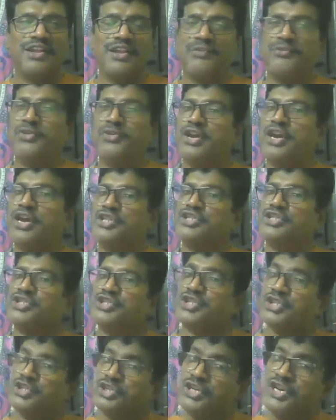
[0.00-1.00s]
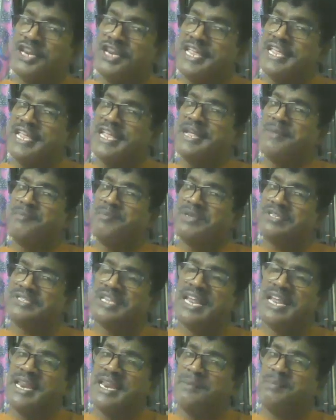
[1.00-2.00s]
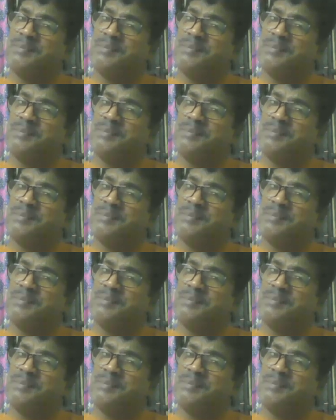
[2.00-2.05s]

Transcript: If you are truly an